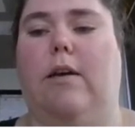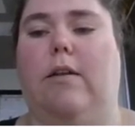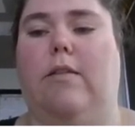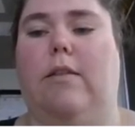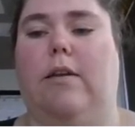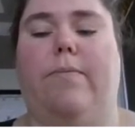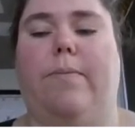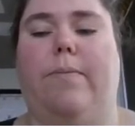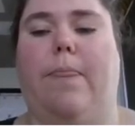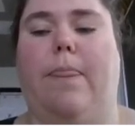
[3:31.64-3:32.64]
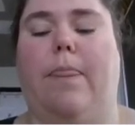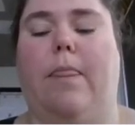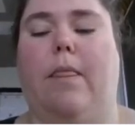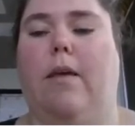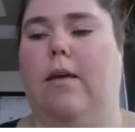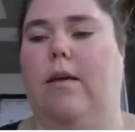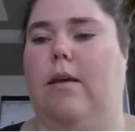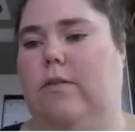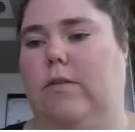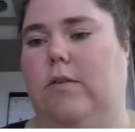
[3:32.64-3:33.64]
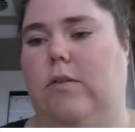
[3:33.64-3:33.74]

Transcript: So a couple of things to note.